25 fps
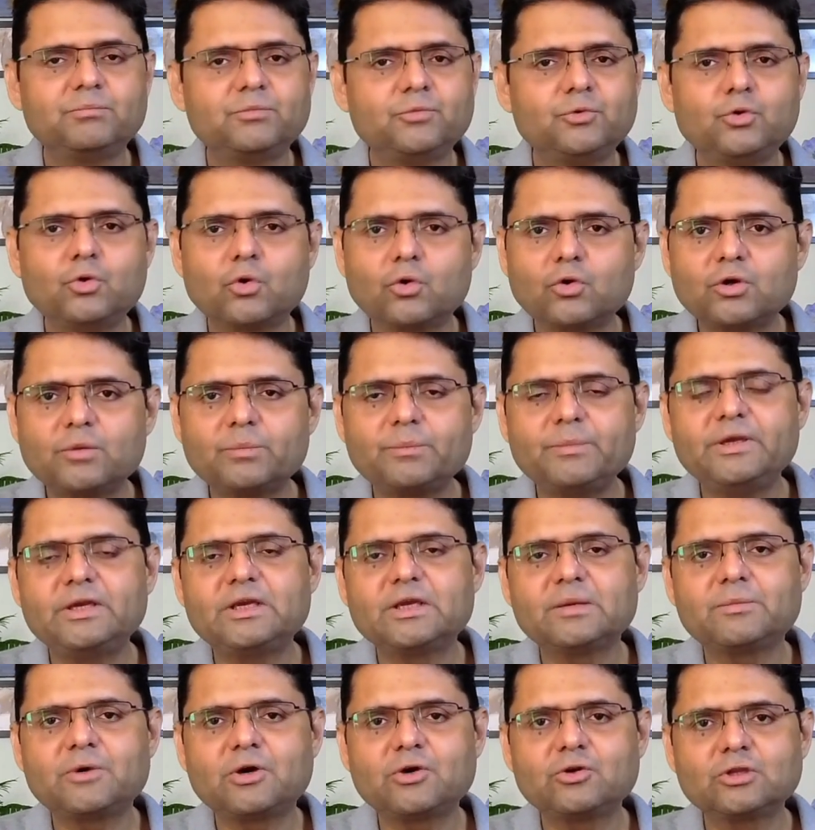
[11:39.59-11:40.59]
Don't beat
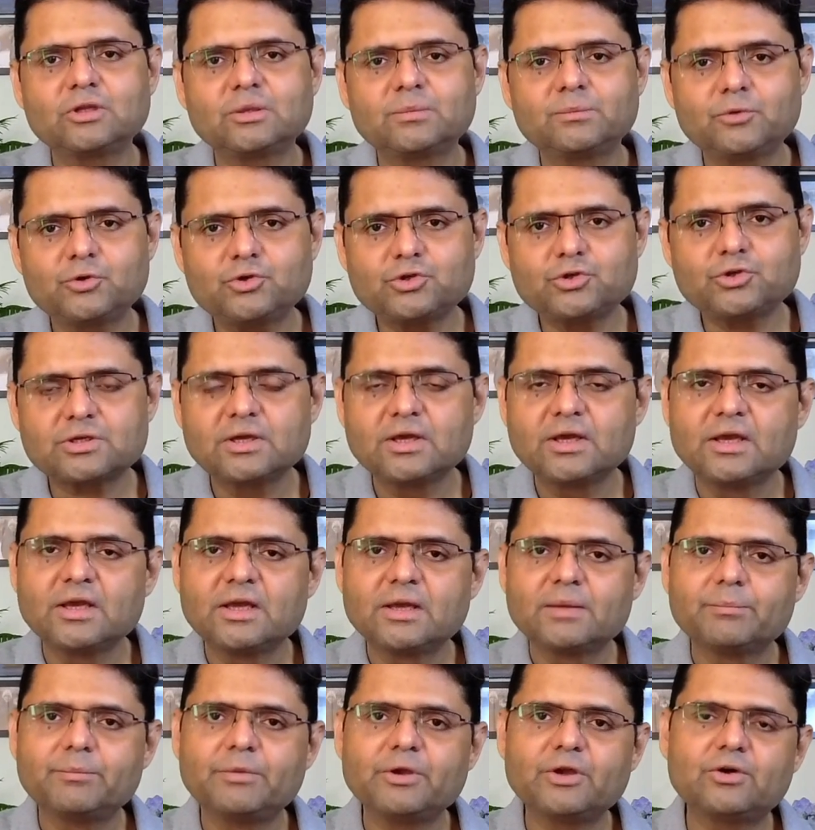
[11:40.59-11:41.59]
about the bush,
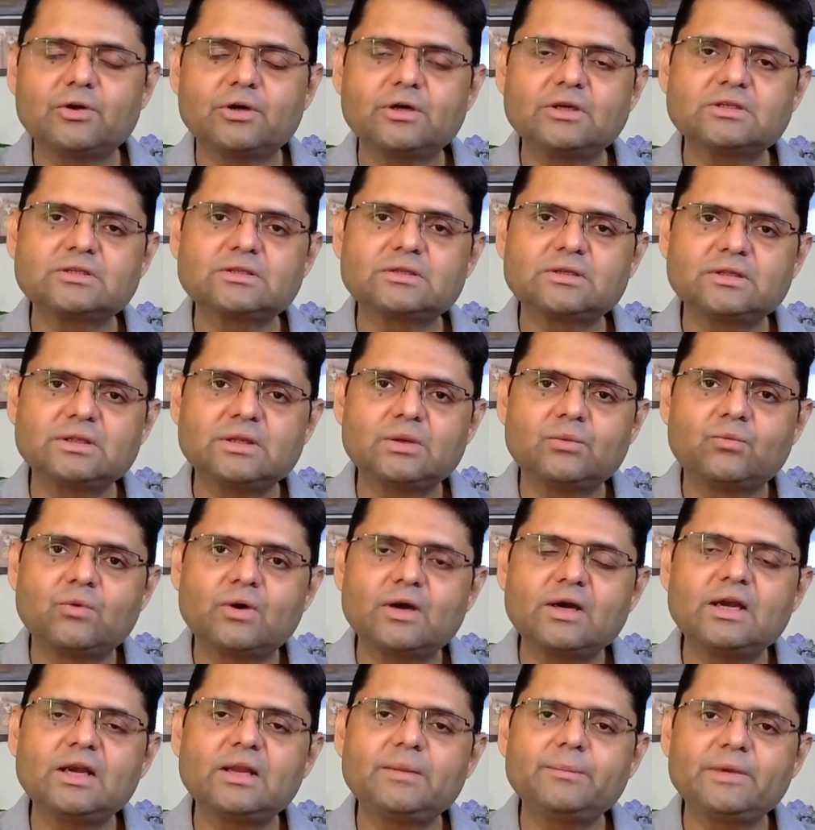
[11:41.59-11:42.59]
because the
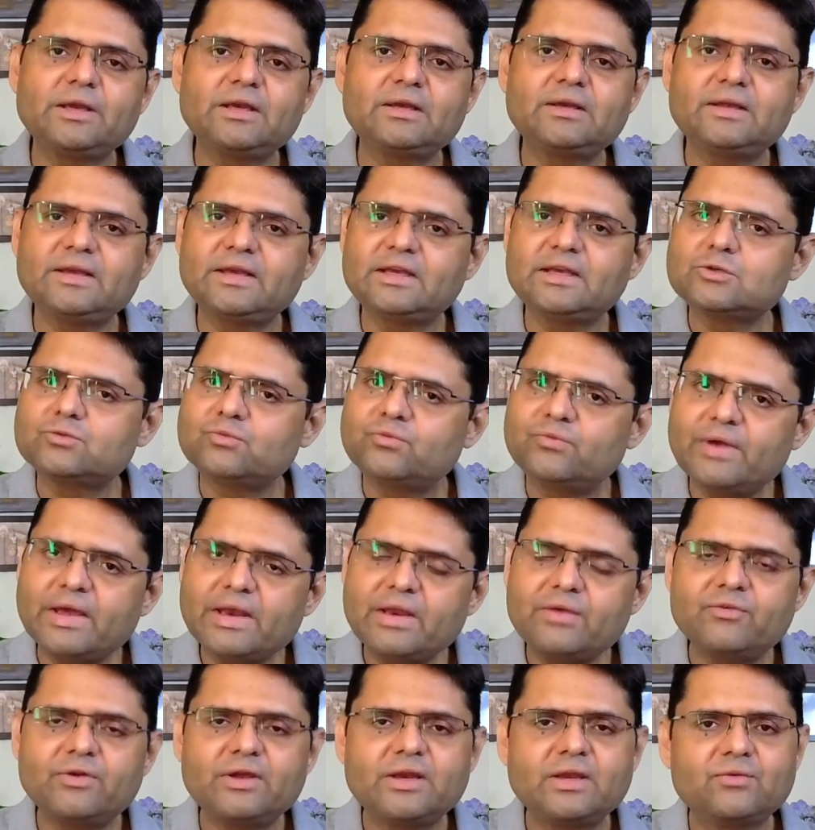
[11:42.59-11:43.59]
word limit is
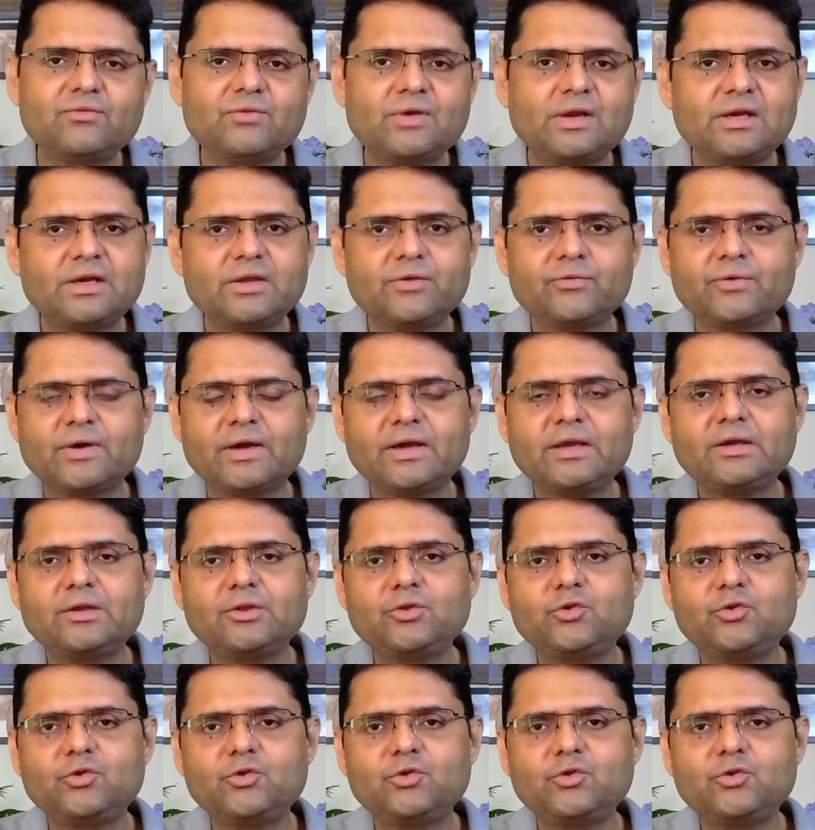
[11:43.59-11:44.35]
very, very well defined.